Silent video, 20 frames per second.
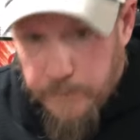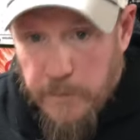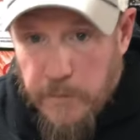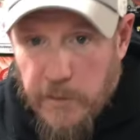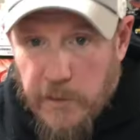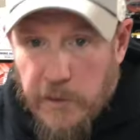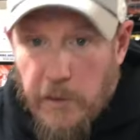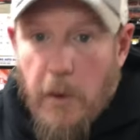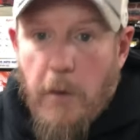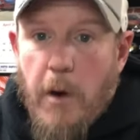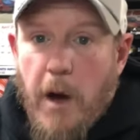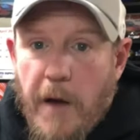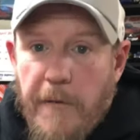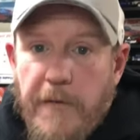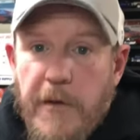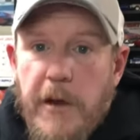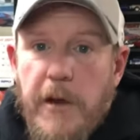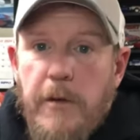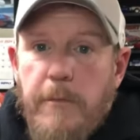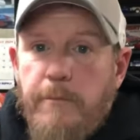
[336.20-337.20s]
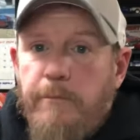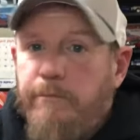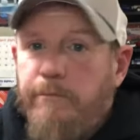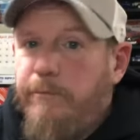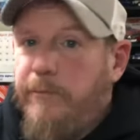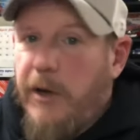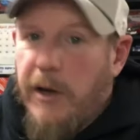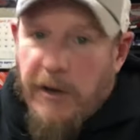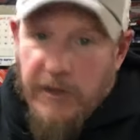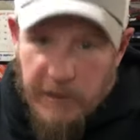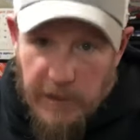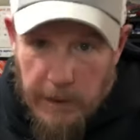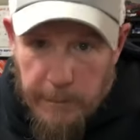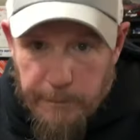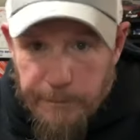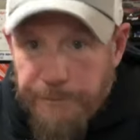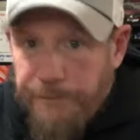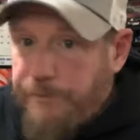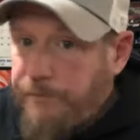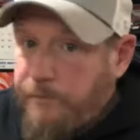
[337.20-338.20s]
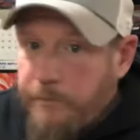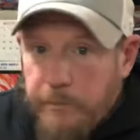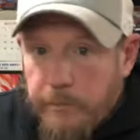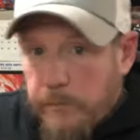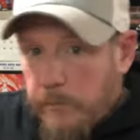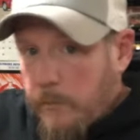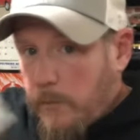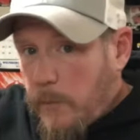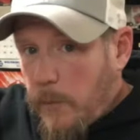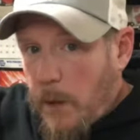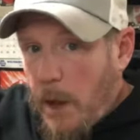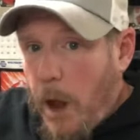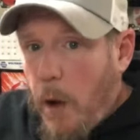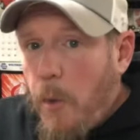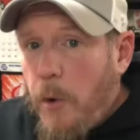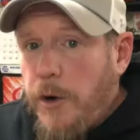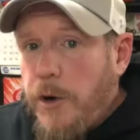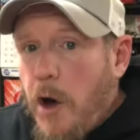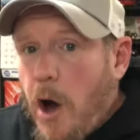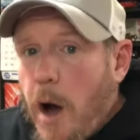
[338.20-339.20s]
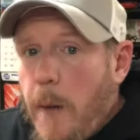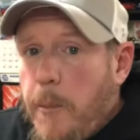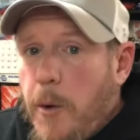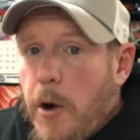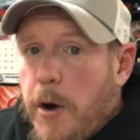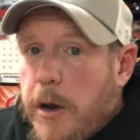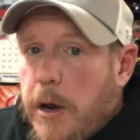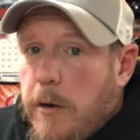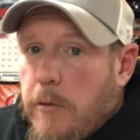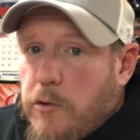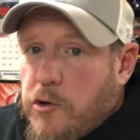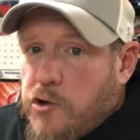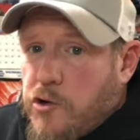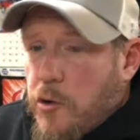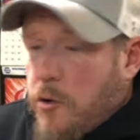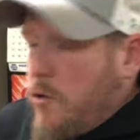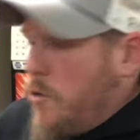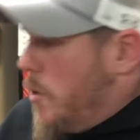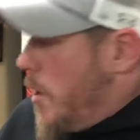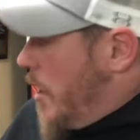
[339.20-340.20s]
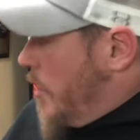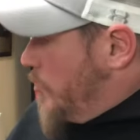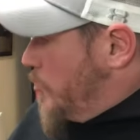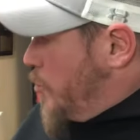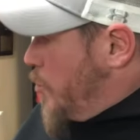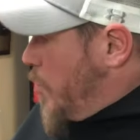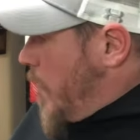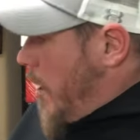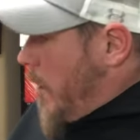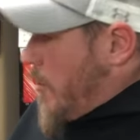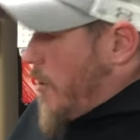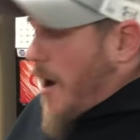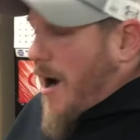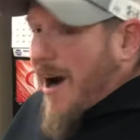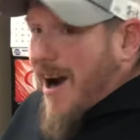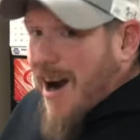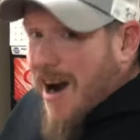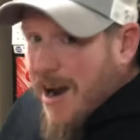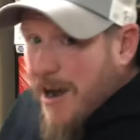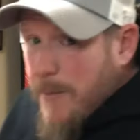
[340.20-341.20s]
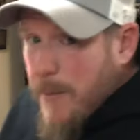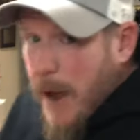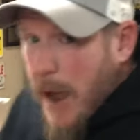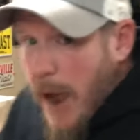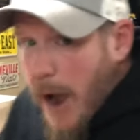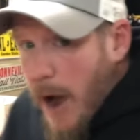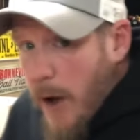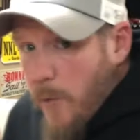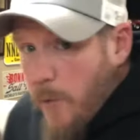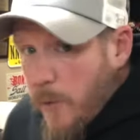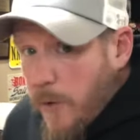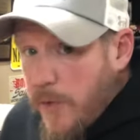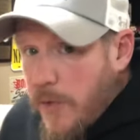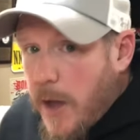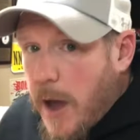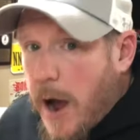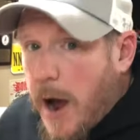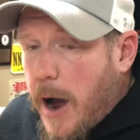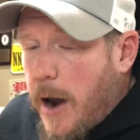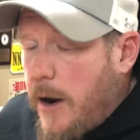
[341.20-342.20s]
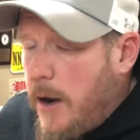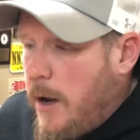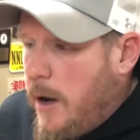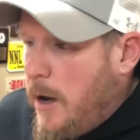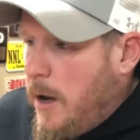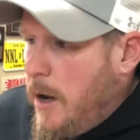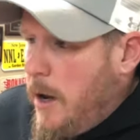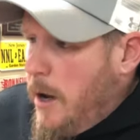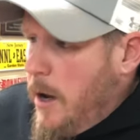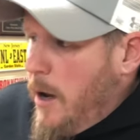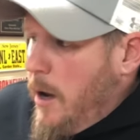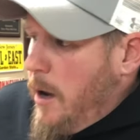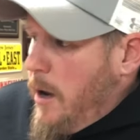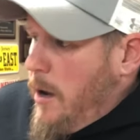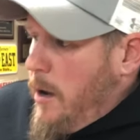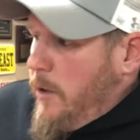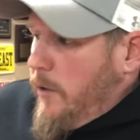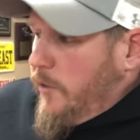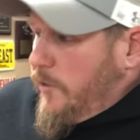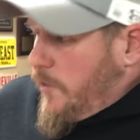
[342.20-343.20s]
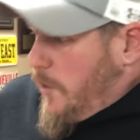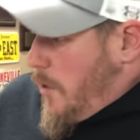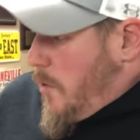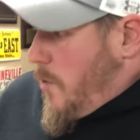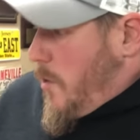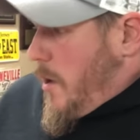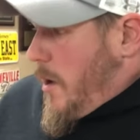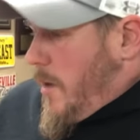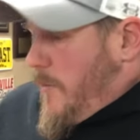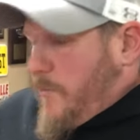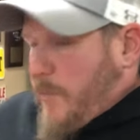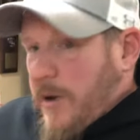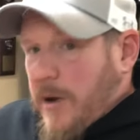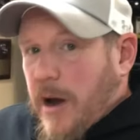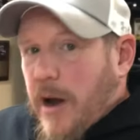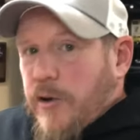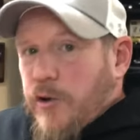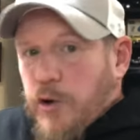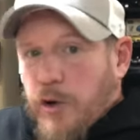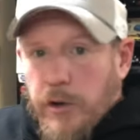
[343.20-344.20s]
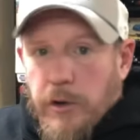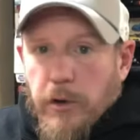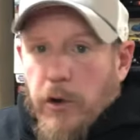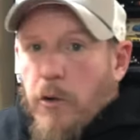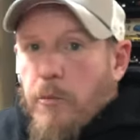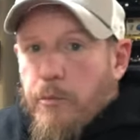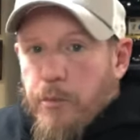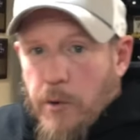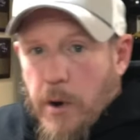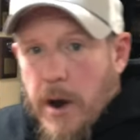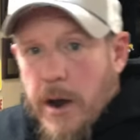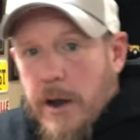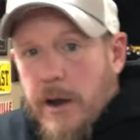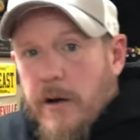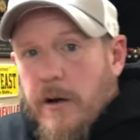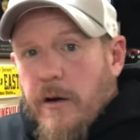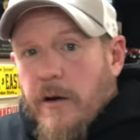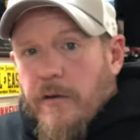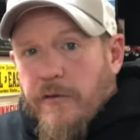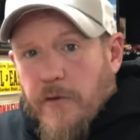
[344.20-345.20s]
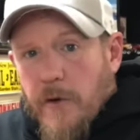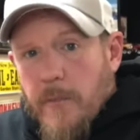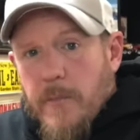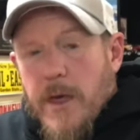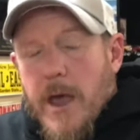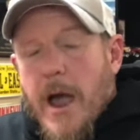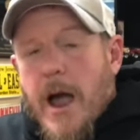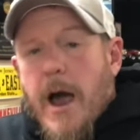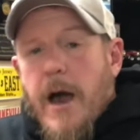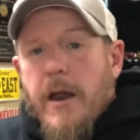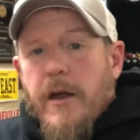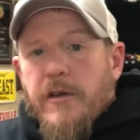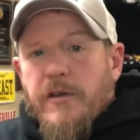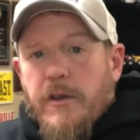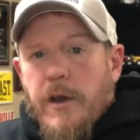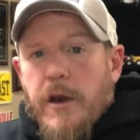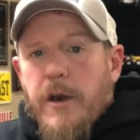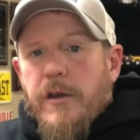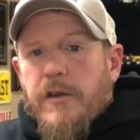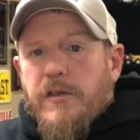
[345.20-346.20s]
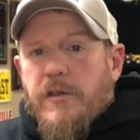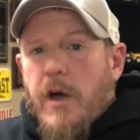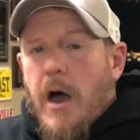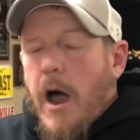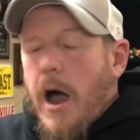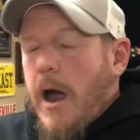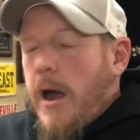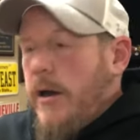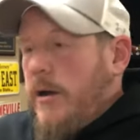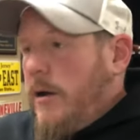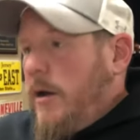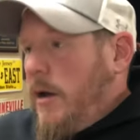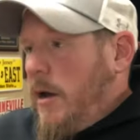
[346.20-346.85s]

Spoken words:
So I figured, like I said, I wanted to hop on here and show you guys where I'm at with that. So I took a little break from that. I set it aside.